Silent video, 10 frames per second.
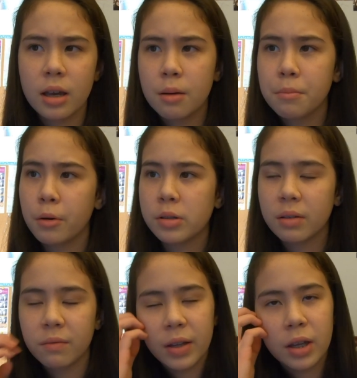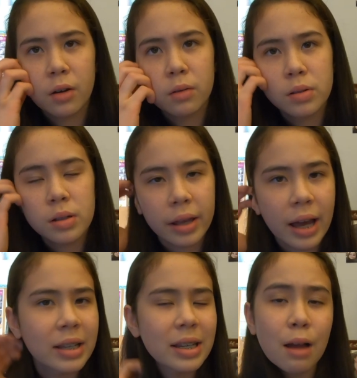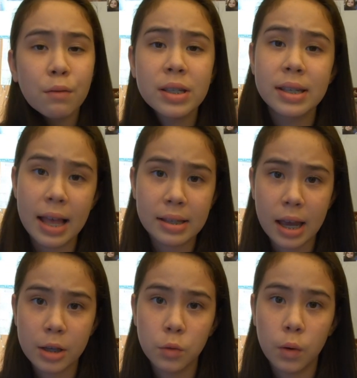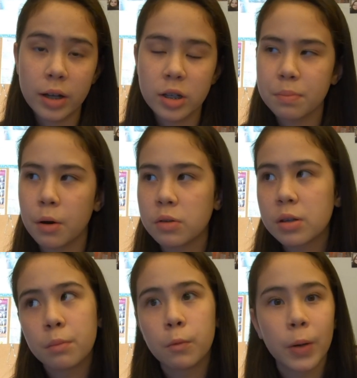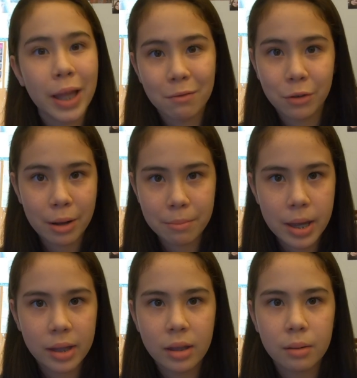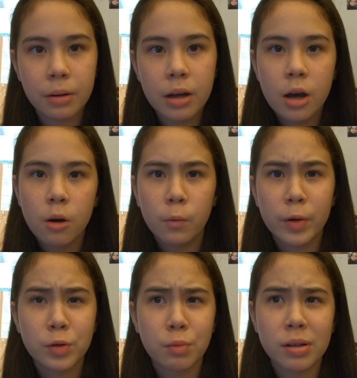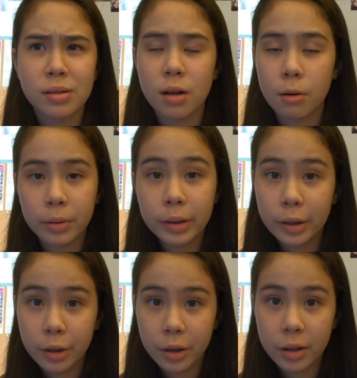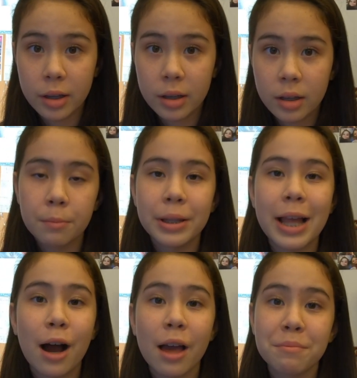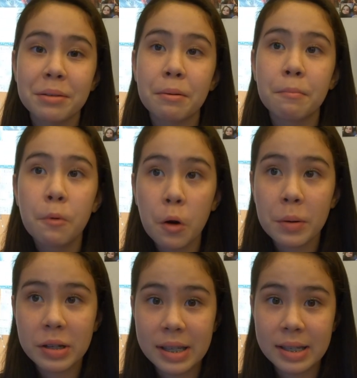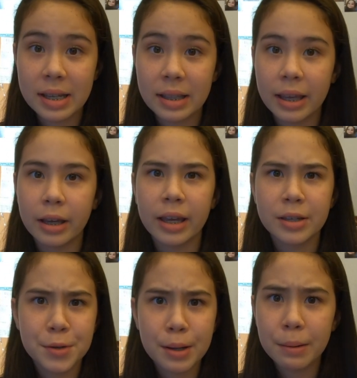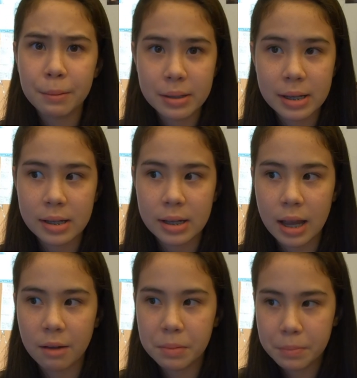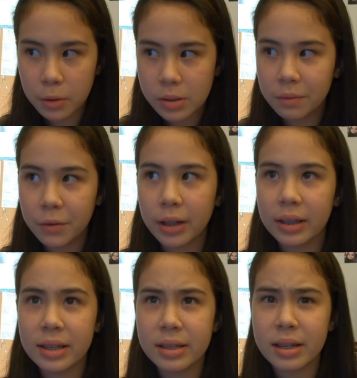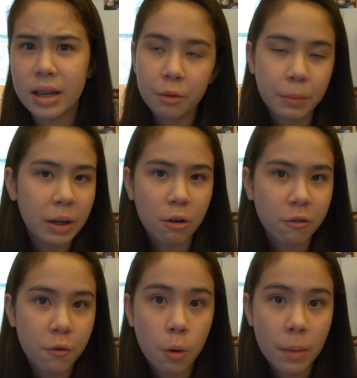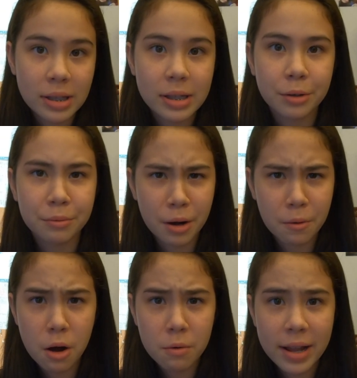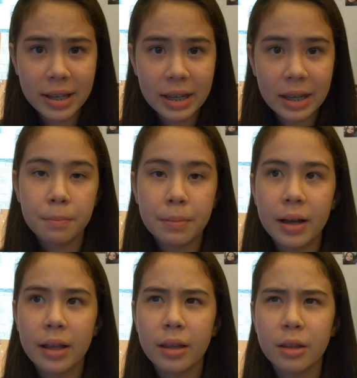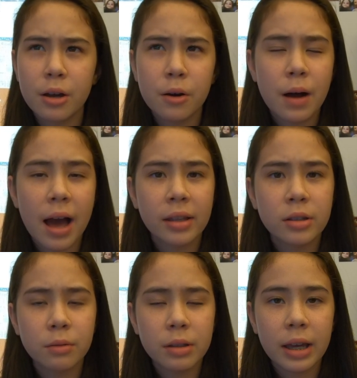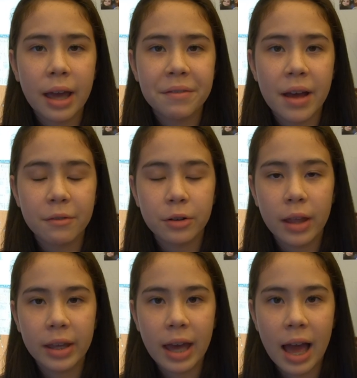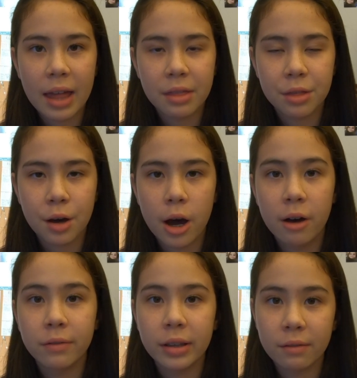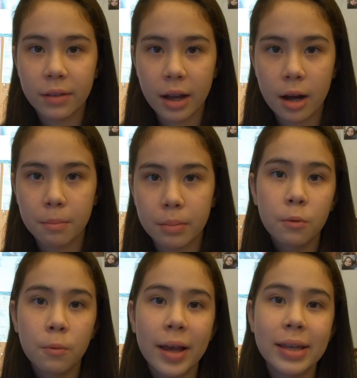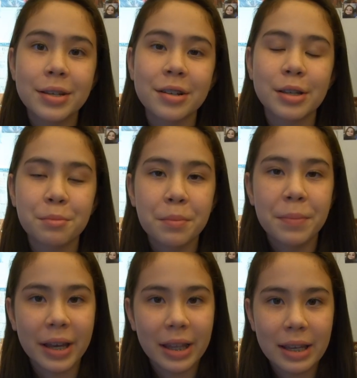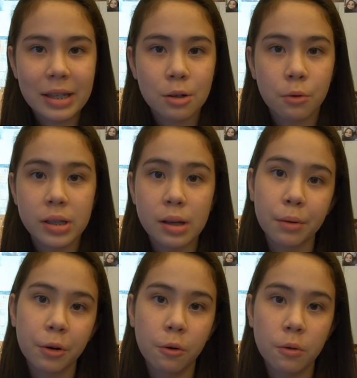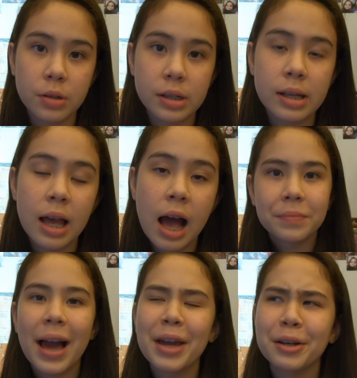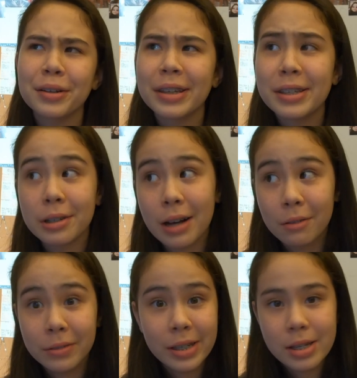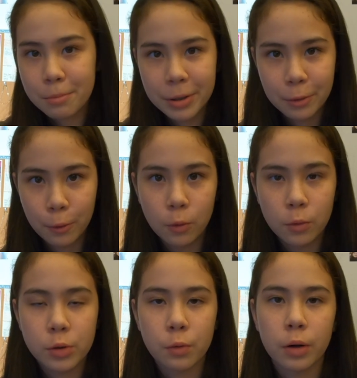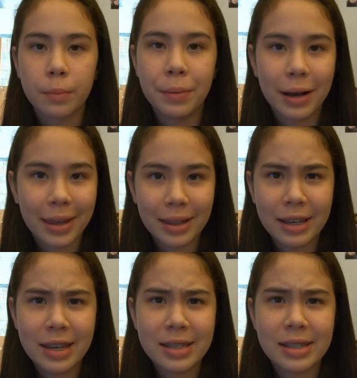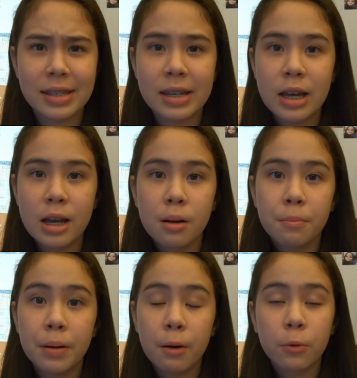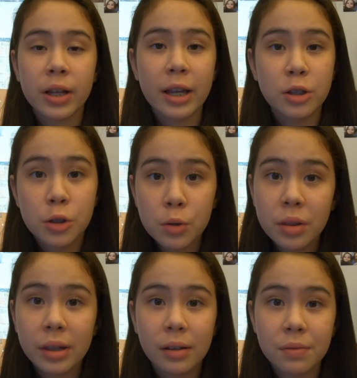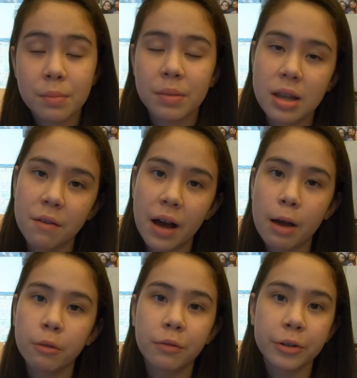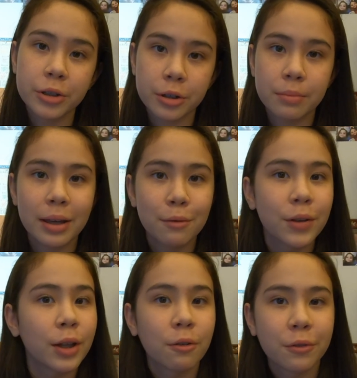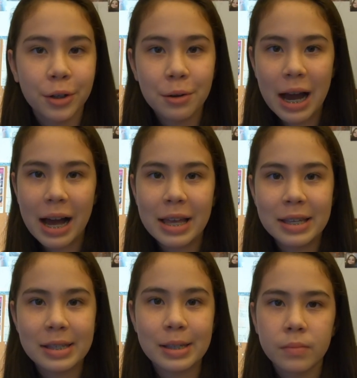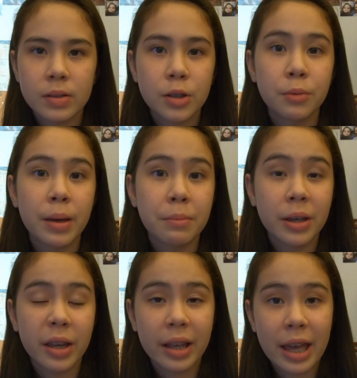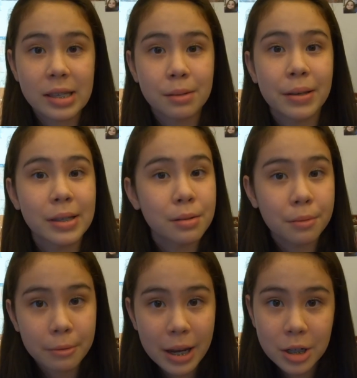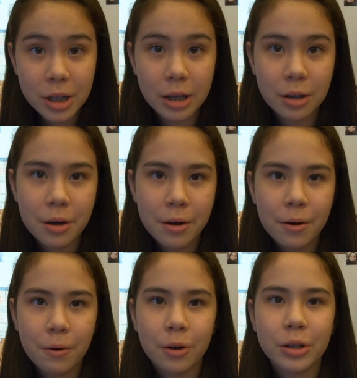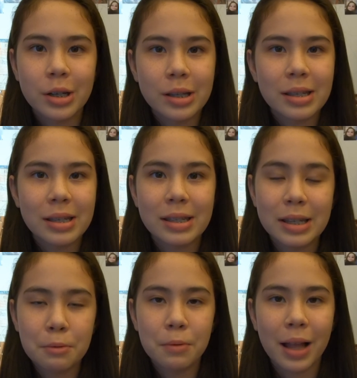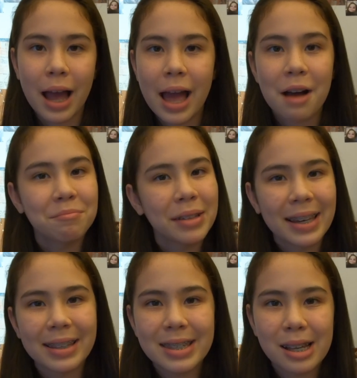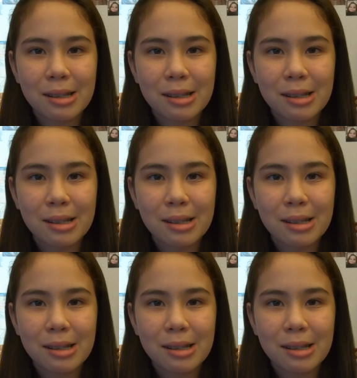posting videos. I didn't have a set schedule. I just posted them whenever I made them, which was not really good. But now I've been more persistent, extremely persistent. I've been posting for at least 3 or 4 months in a row already. But no, I don't think I've ever had the thought of giving up. What is your summer bucket list or summer goals? I currently don't have any summer goals or a bucket list, but when I do think of some stuff, I will for sure make a video for you guys, so you maybe could get some inspiration or just see what I have planned.